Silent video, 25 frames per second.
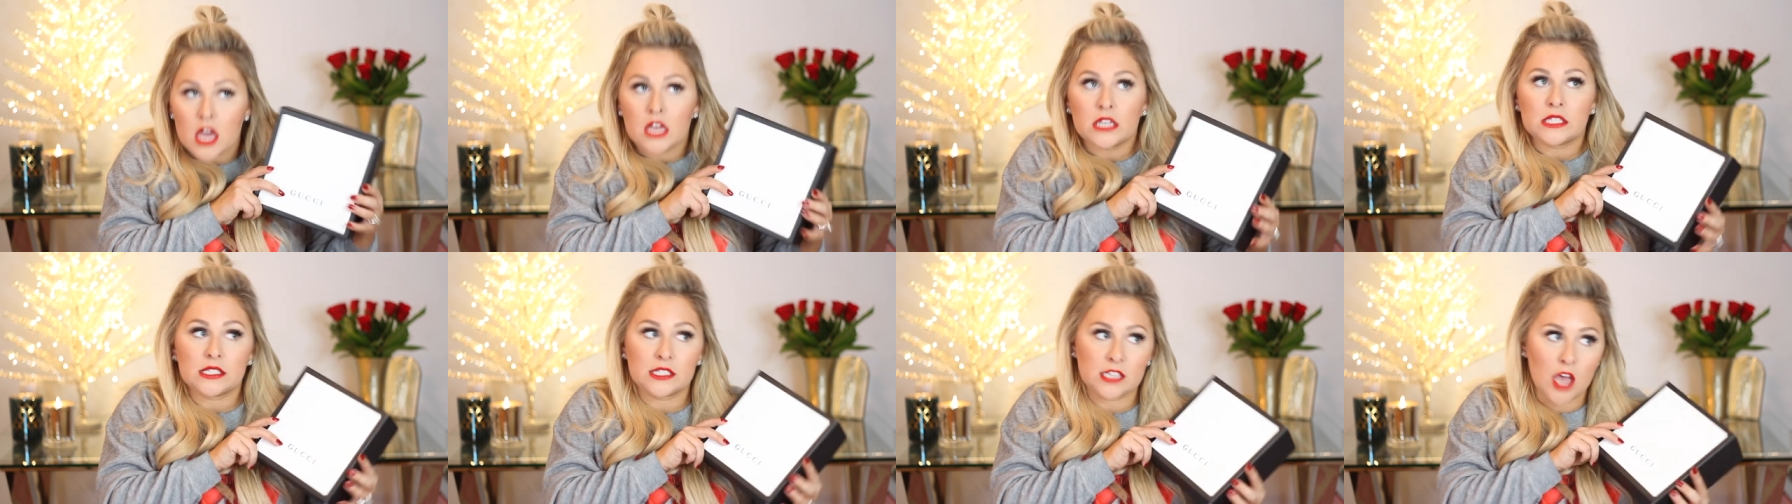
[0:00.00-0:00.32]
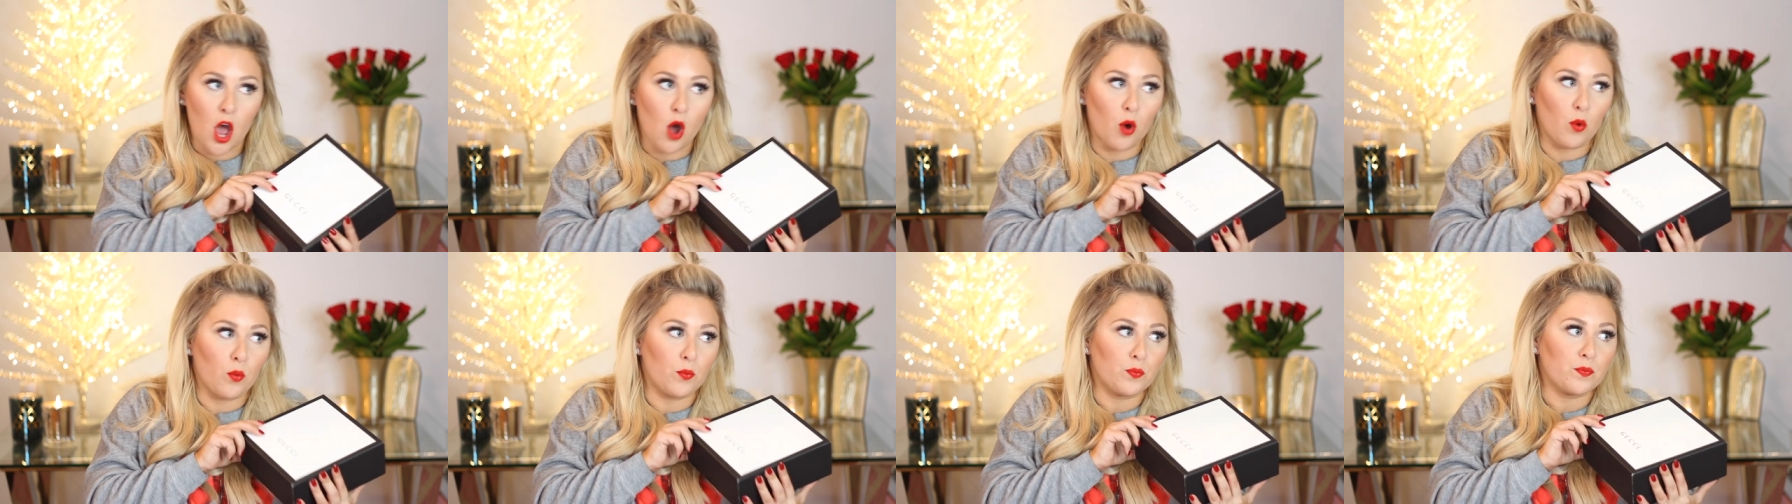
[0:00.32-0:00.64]

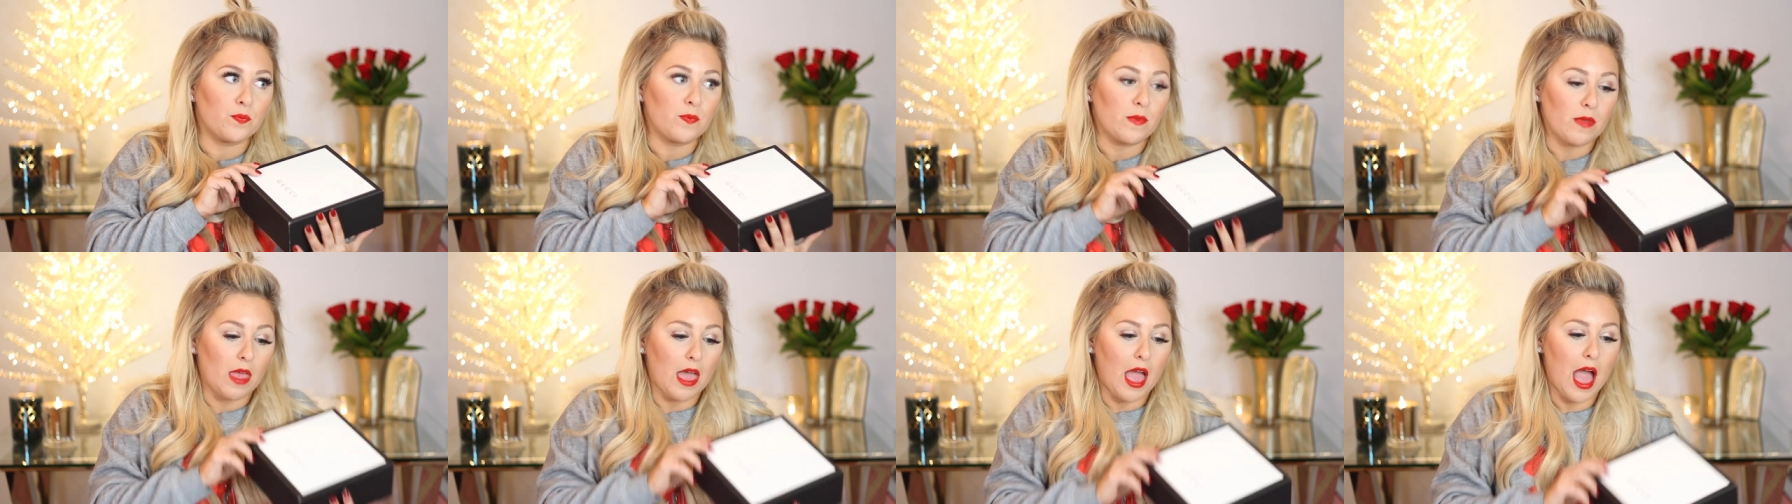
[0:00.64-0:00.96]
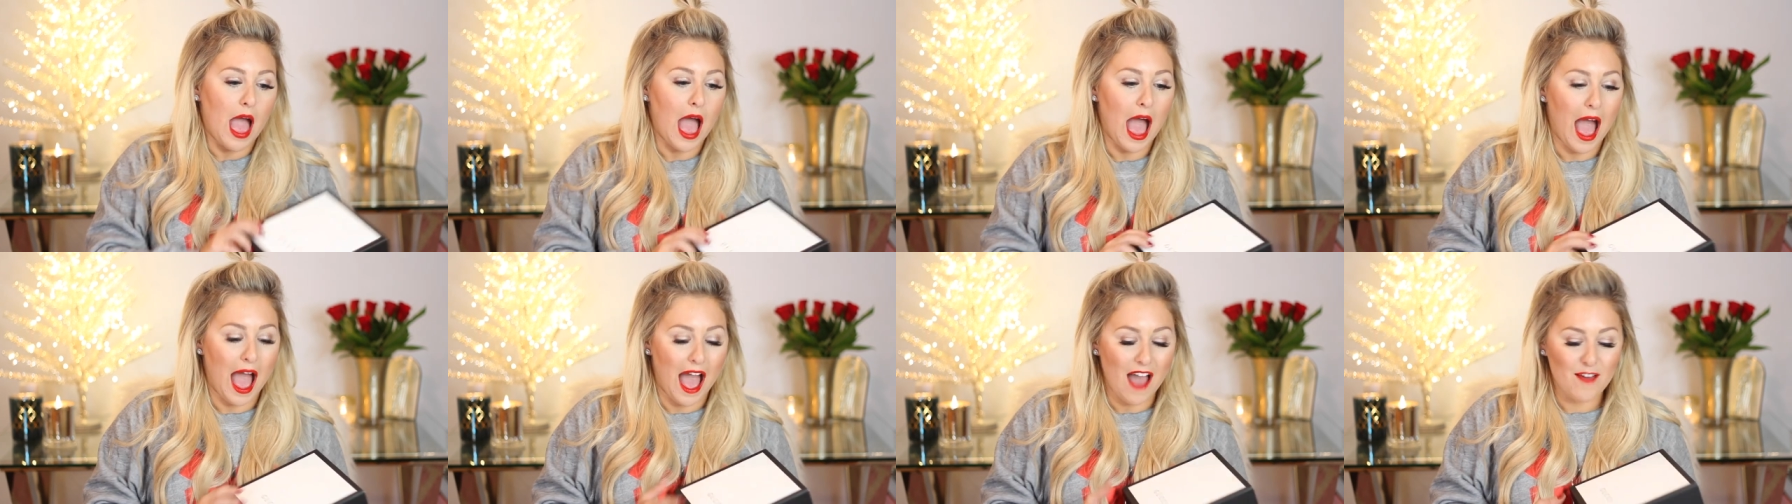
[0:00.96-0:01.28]
So,
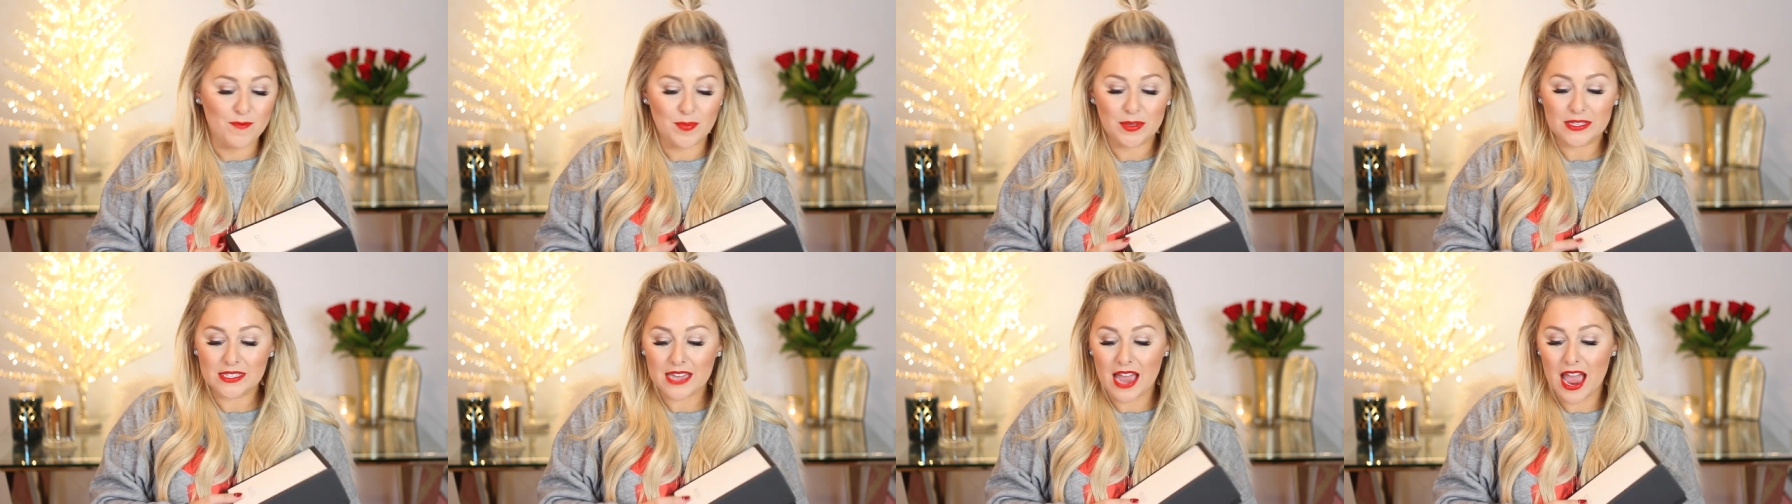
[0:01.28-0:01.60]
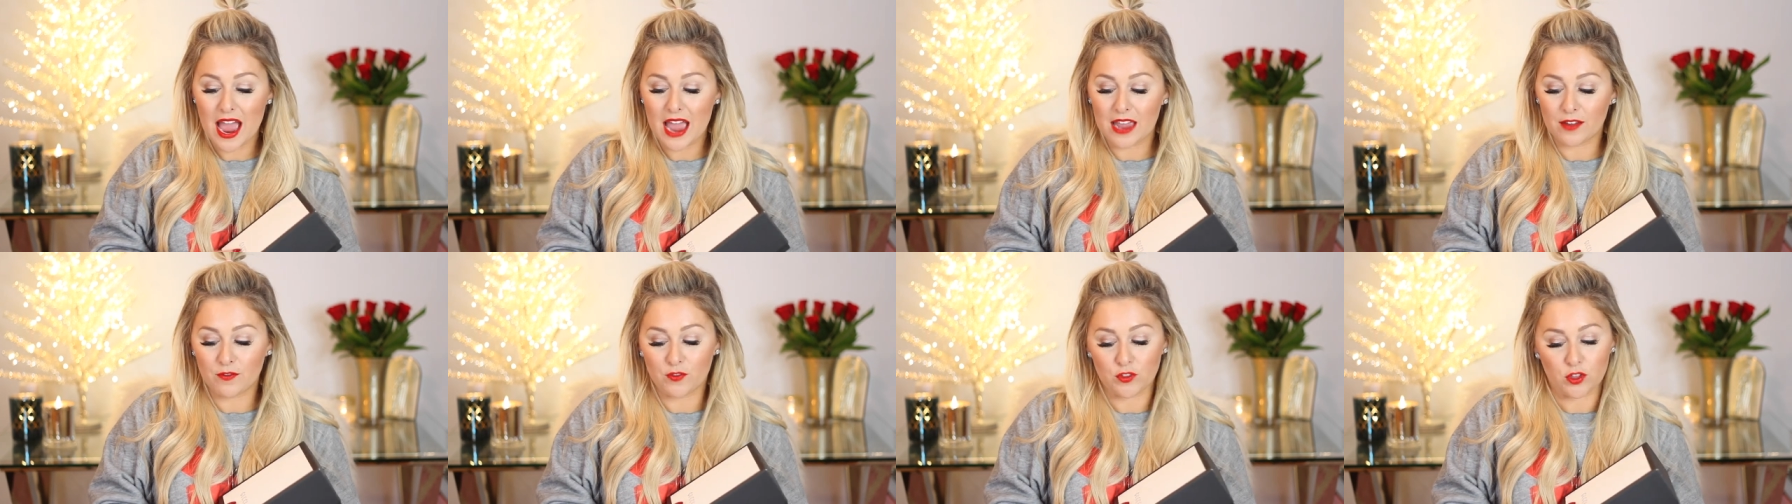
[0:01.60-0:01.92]
I've been
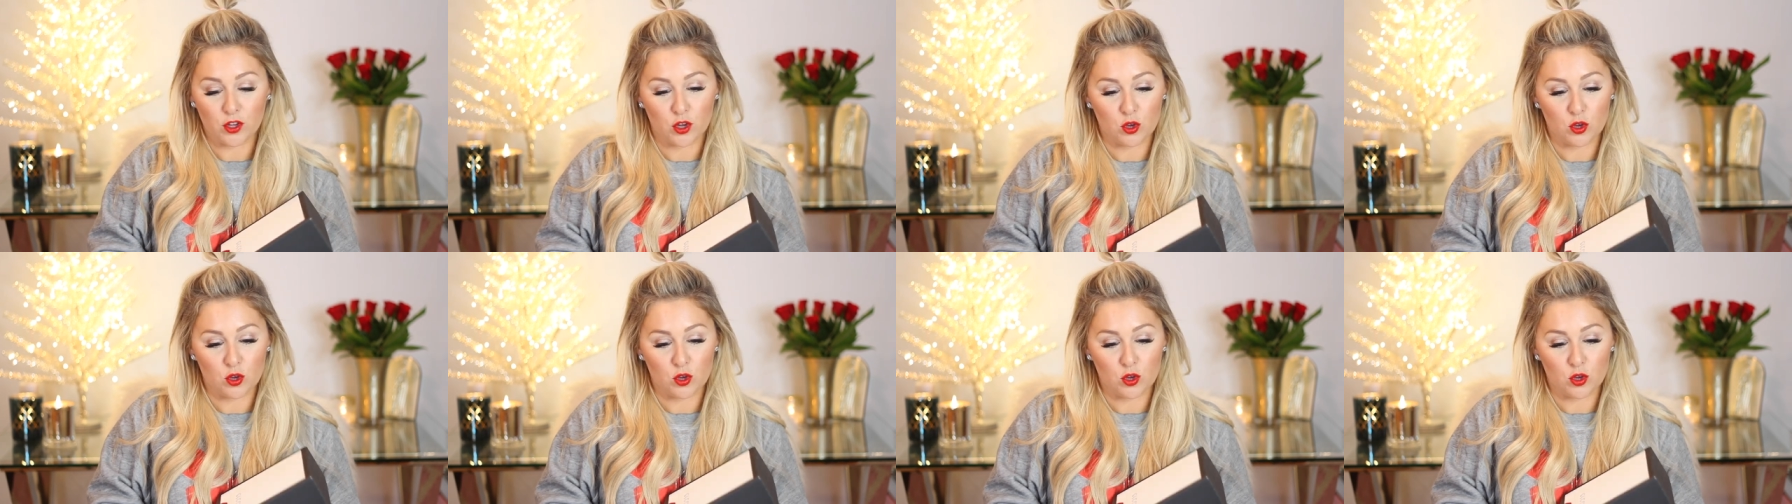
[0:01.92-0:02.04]
dying for the